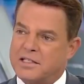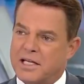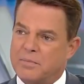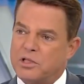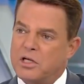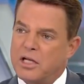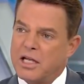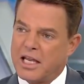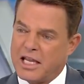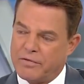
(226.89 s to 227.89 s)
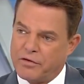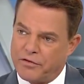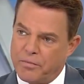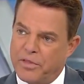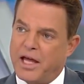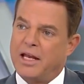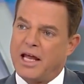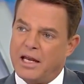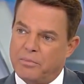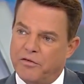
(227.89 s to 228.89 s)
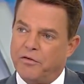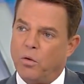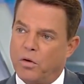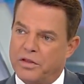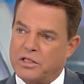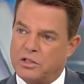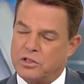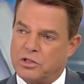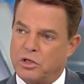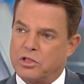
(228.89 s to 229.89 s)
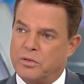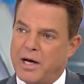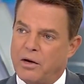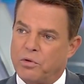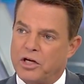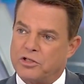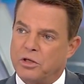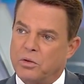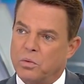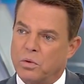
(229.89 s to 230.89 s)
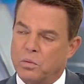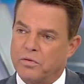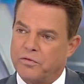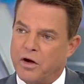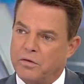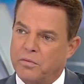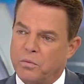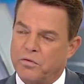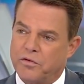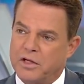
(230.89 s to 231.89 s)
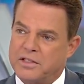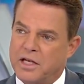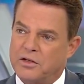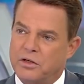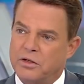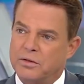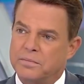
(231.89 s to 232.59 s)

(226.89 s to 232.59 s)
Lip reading: It seems even from then and before, these concerns about Russia were front and center.